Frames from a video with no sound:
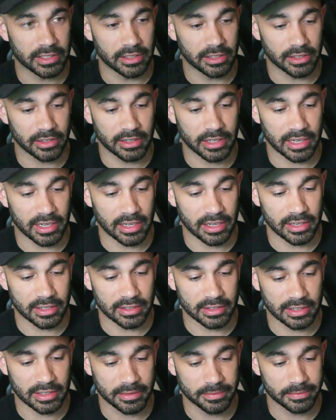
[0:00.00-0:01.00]
here, and
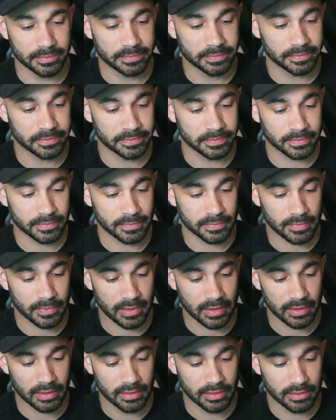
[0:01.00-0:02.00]

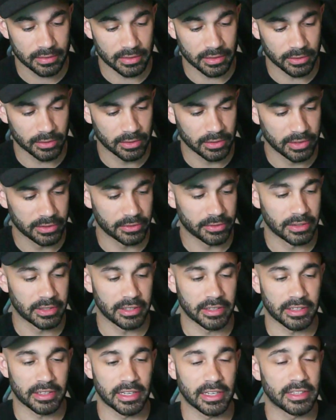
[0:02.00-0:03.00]
they're really
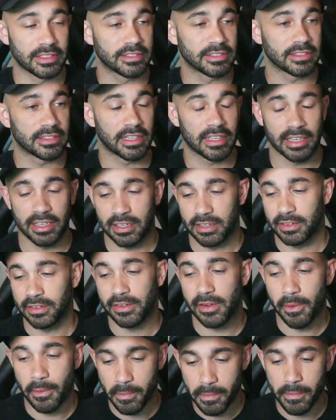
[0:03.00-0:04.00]
freaking nice, and
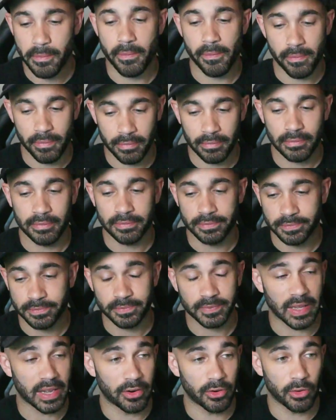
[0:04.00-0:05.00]

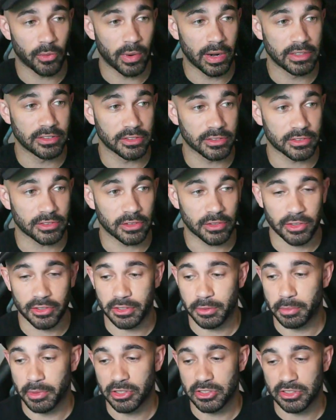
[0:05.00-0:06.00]
I don't know why it took so long to
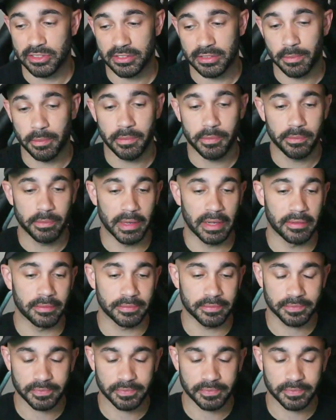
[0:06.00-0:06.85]
purchase them. But